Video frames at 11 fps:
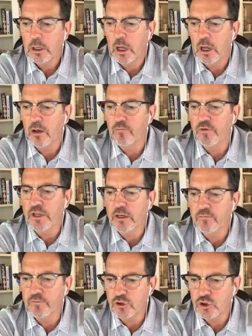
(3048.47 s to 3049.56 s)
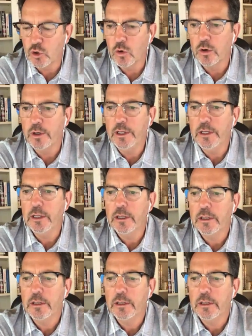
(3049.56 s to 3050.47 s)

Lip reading: of inventory